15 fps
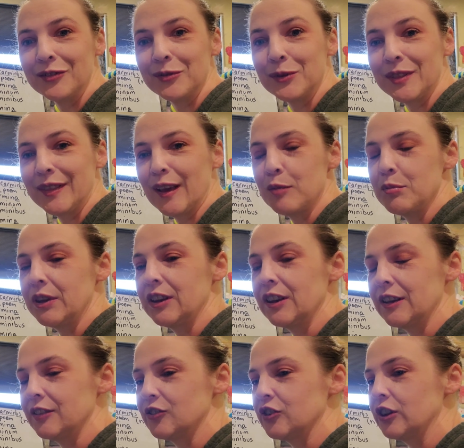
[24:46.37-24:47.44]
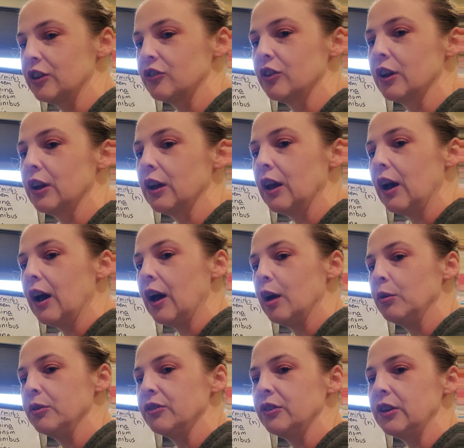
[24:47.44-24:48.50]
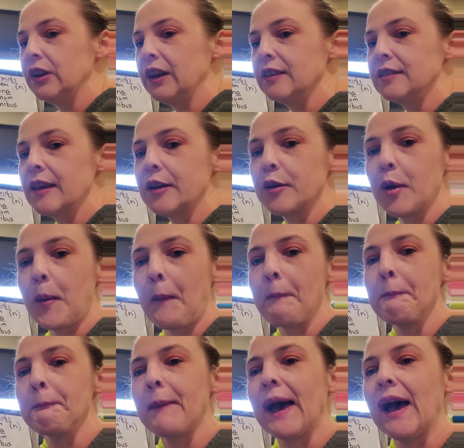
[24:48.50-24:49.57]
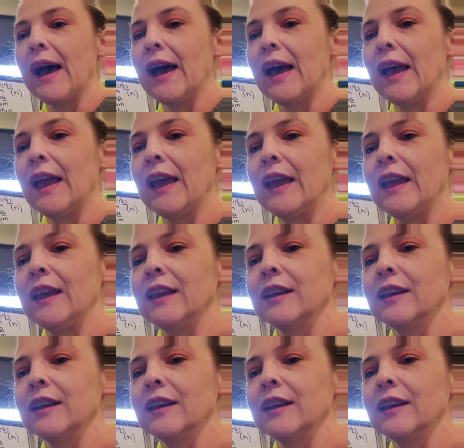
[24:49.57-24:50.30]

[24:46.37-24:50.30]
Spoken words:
Wouldn't that be a nice change? I will see you guys later. Bye.